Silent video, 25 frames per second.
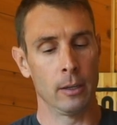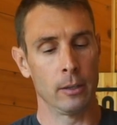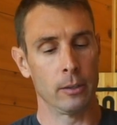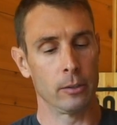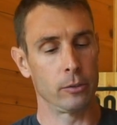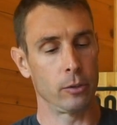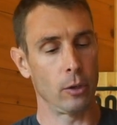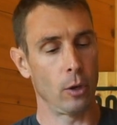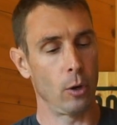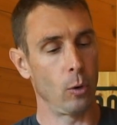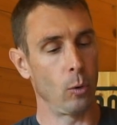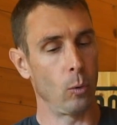
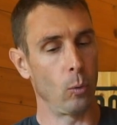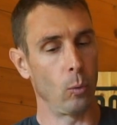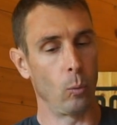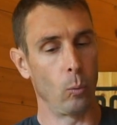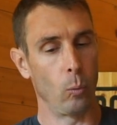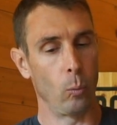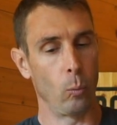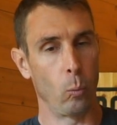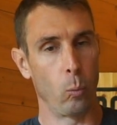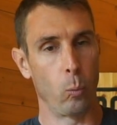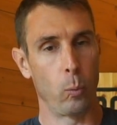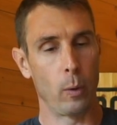
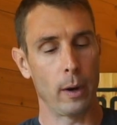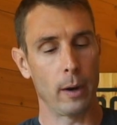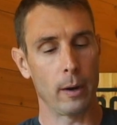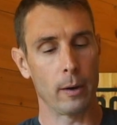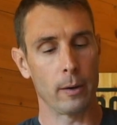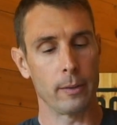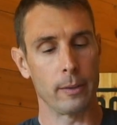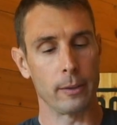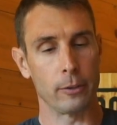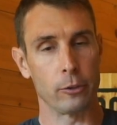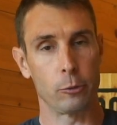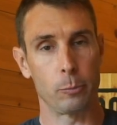So
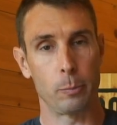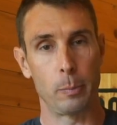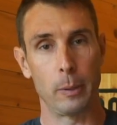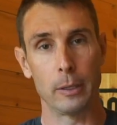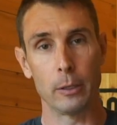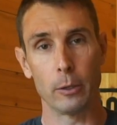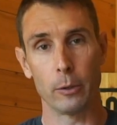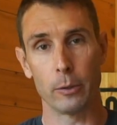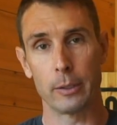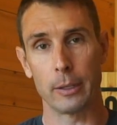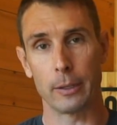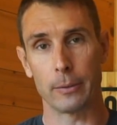where the
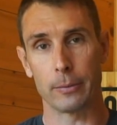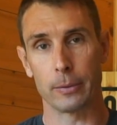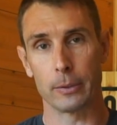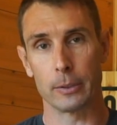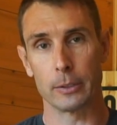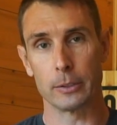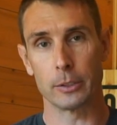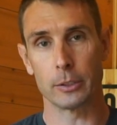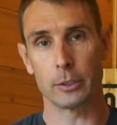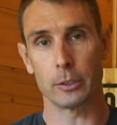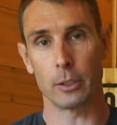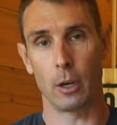spindle
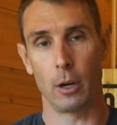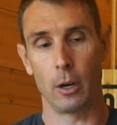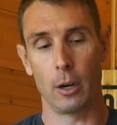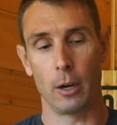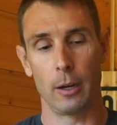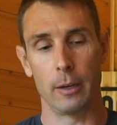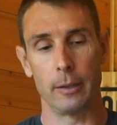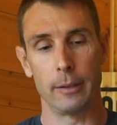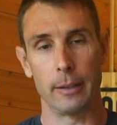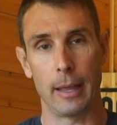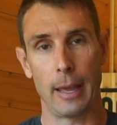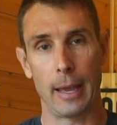differs
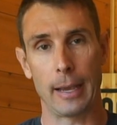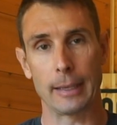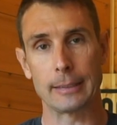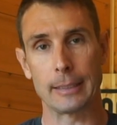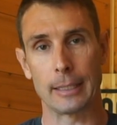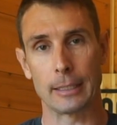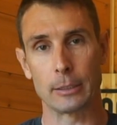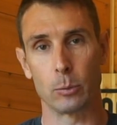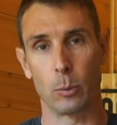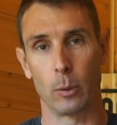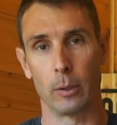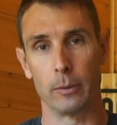on the
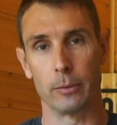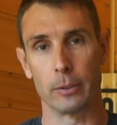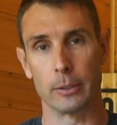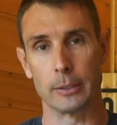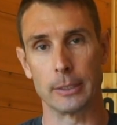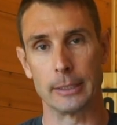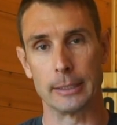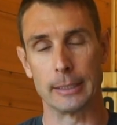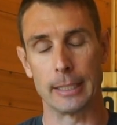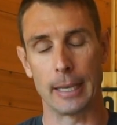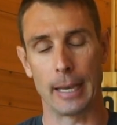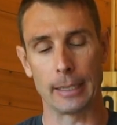XX1
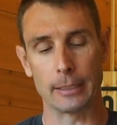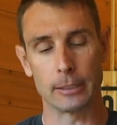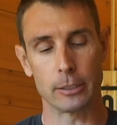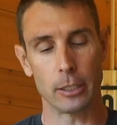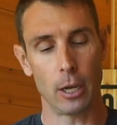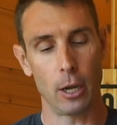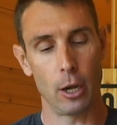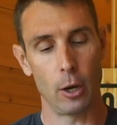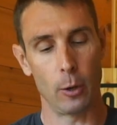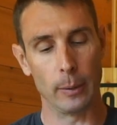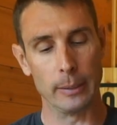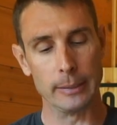versus the
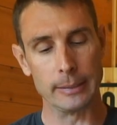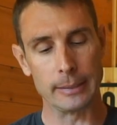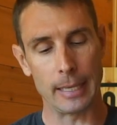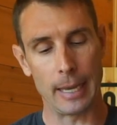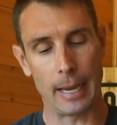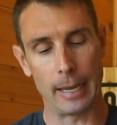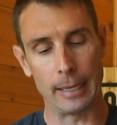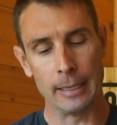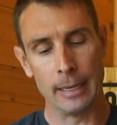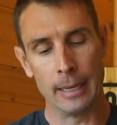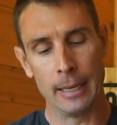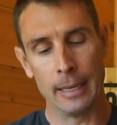XO is
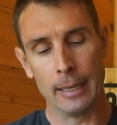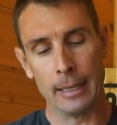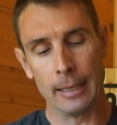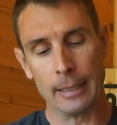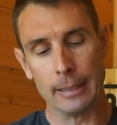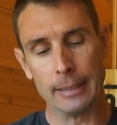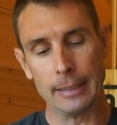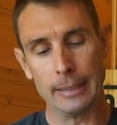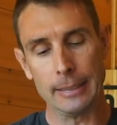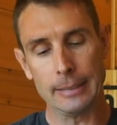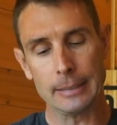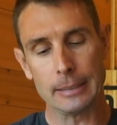that
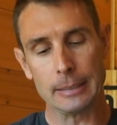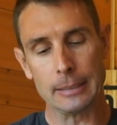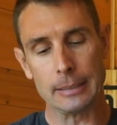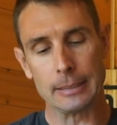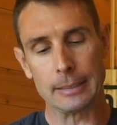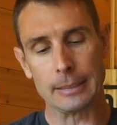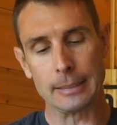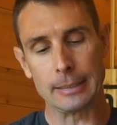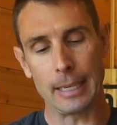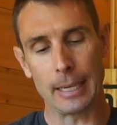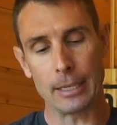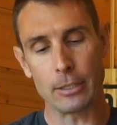these
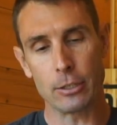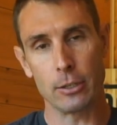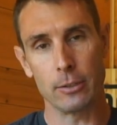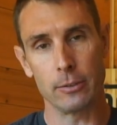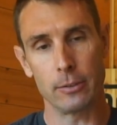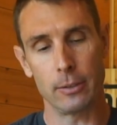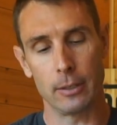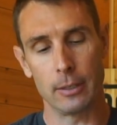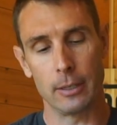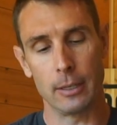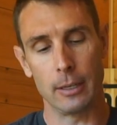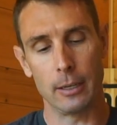
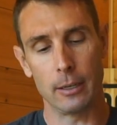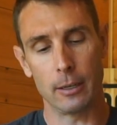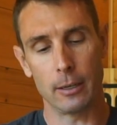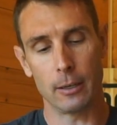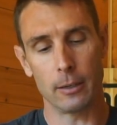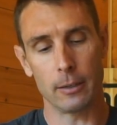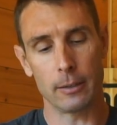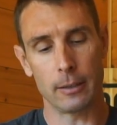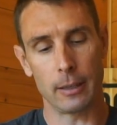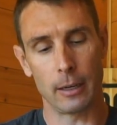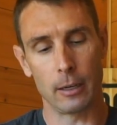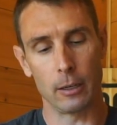sections in
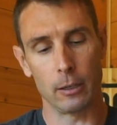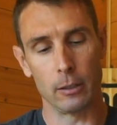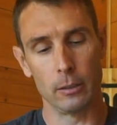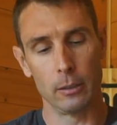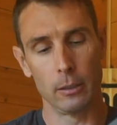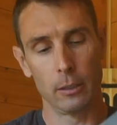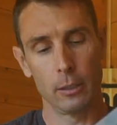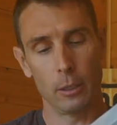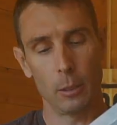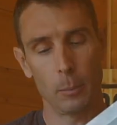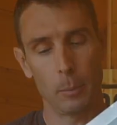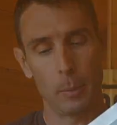here that are a
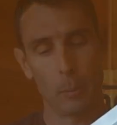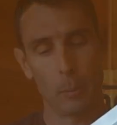little